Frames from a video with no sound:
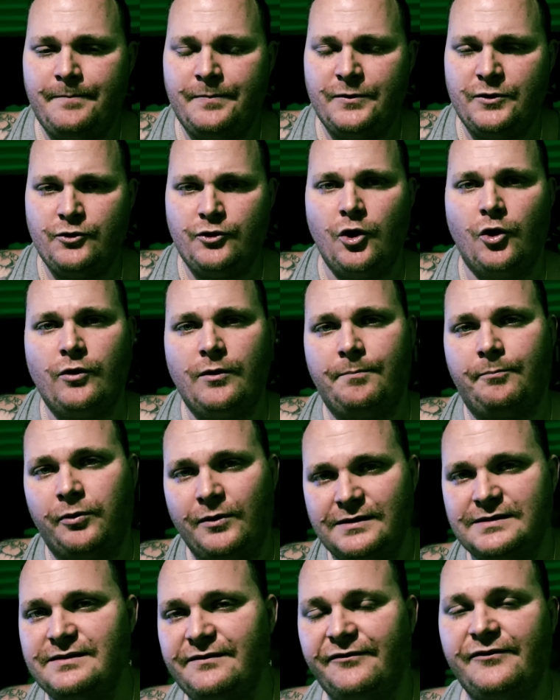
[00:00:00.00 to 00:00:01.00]
you go to
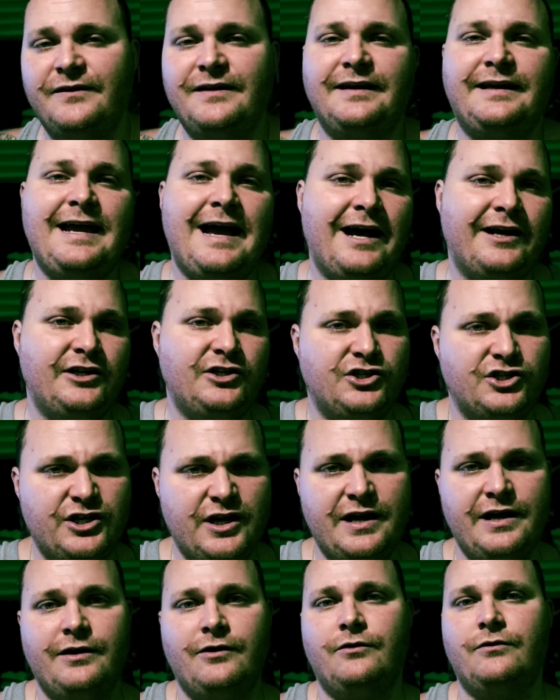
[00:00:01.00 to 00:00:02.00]
prison from the county
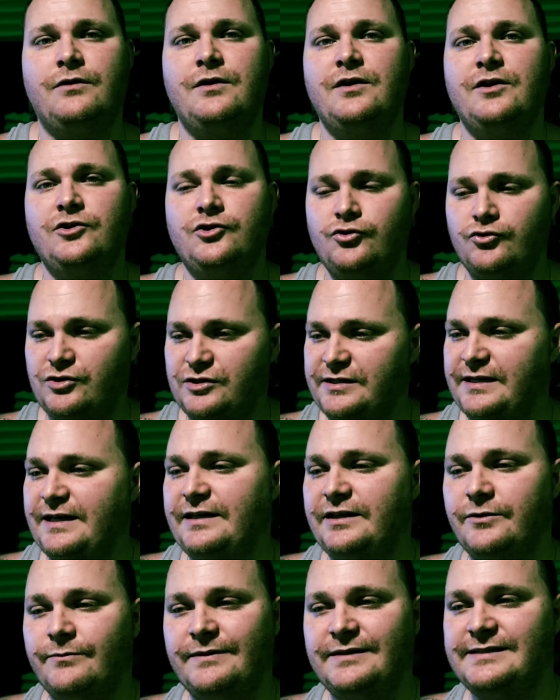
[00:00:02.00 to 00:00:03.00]
jail, you
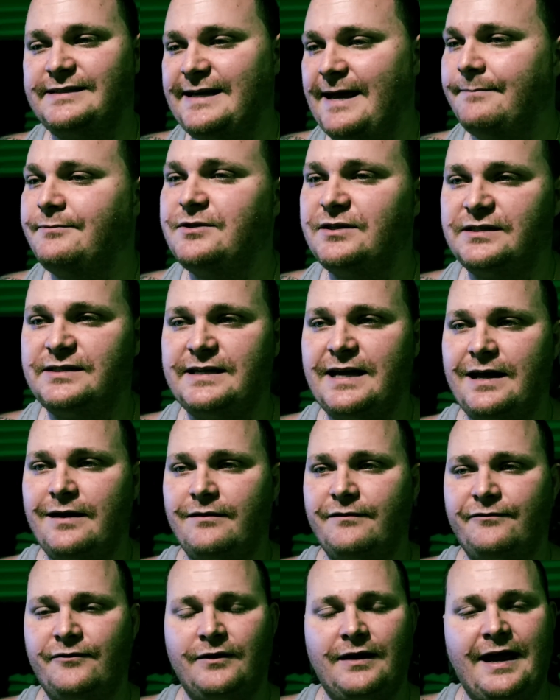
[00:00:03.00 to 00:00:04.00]
sit in the reception
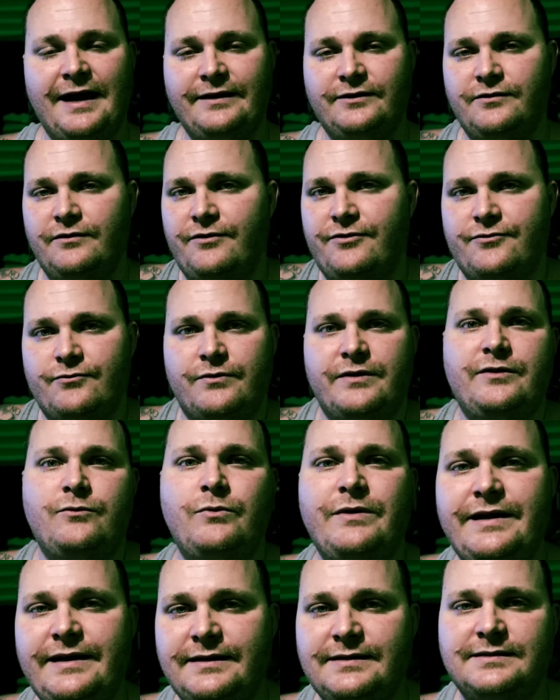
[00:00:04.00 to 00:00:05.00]
center for like 3
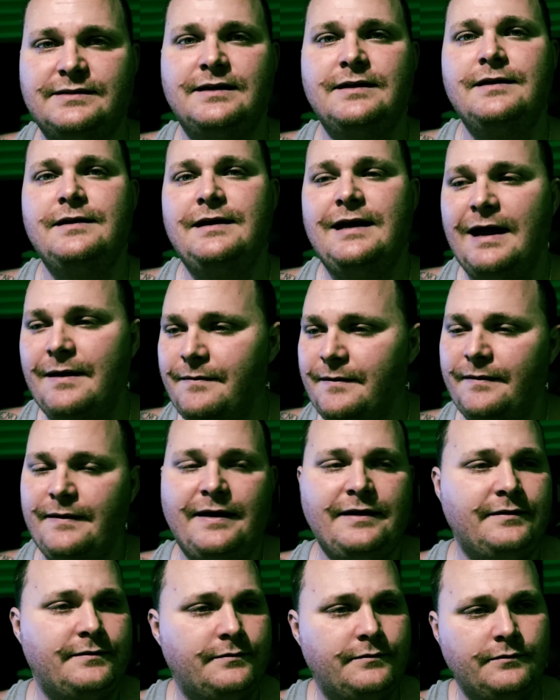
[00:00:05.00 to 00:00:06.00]
weeks, and then
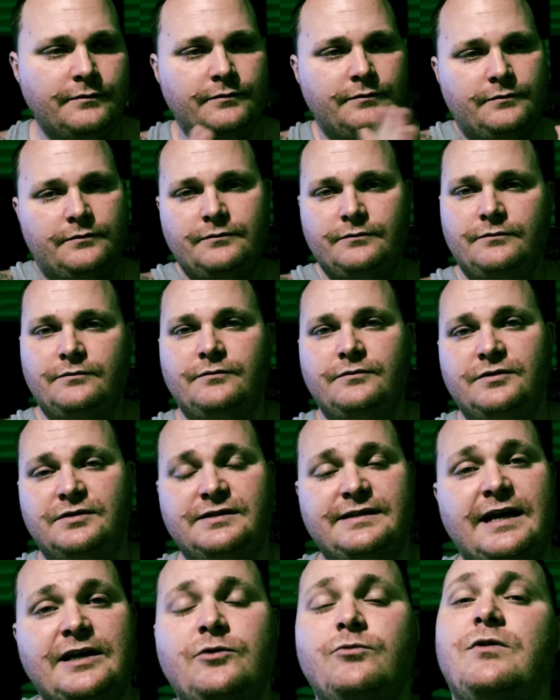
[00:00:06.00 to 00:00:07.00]
they
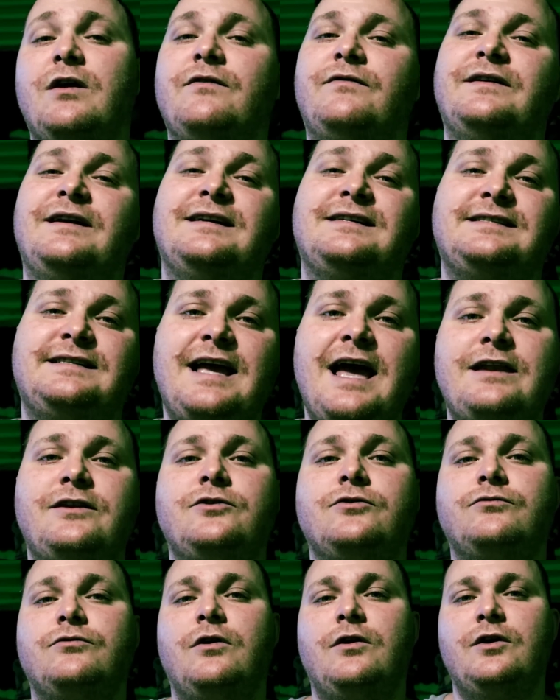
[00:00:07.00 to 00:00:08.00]
send you wherever they
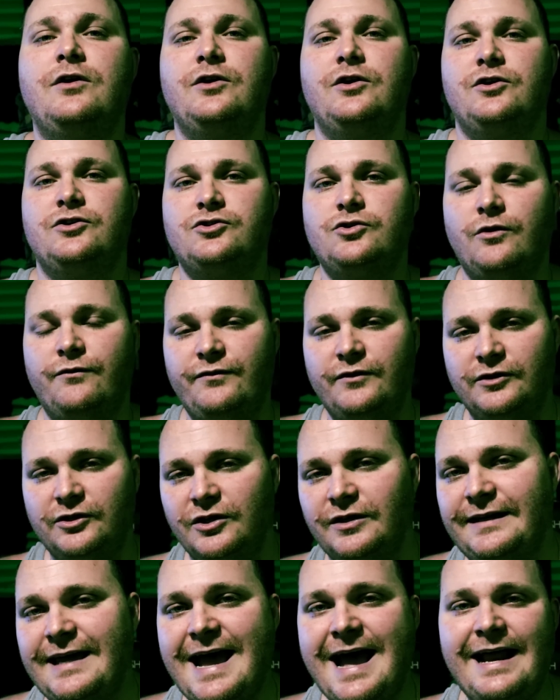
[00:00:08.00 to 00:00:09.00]
send you. So if you
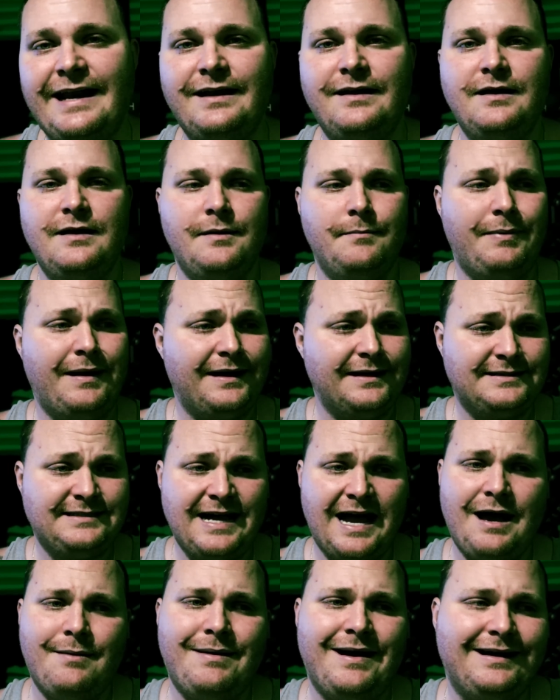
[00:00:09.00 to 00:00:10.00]
look at it, by the
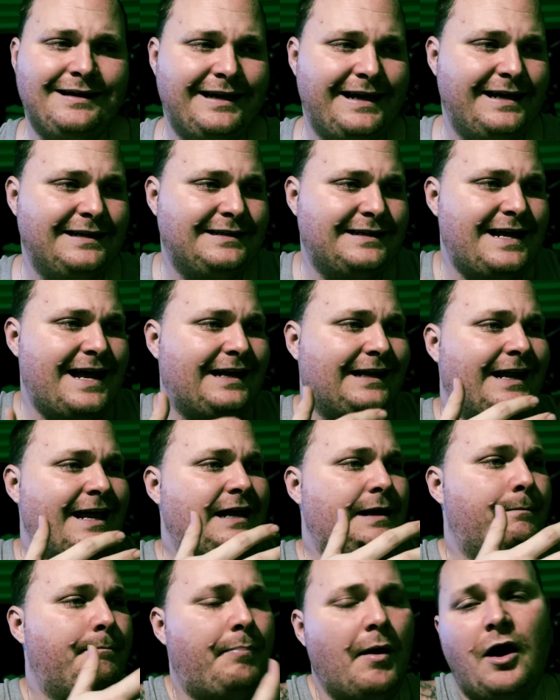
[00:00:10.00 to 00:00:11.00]
time I landed at
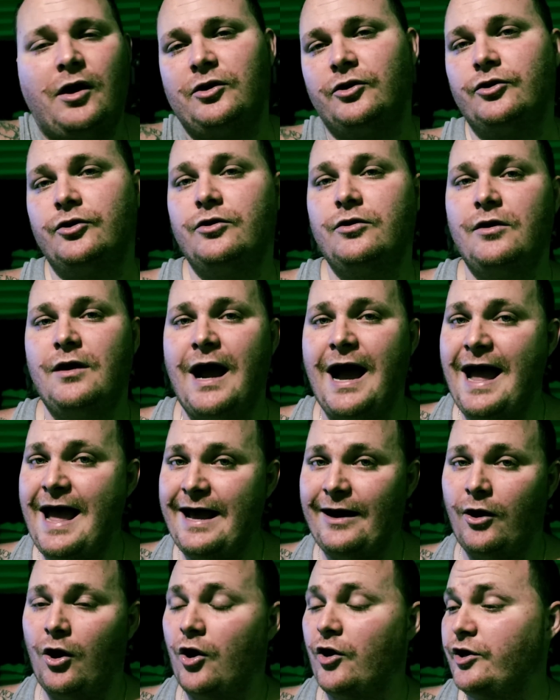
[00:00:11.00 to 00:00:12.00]
Lake Butler, I
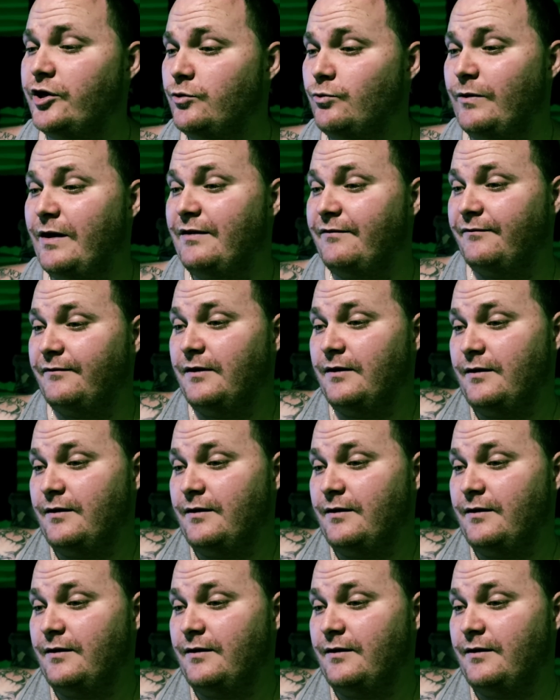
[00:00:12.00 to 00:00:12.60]
had already went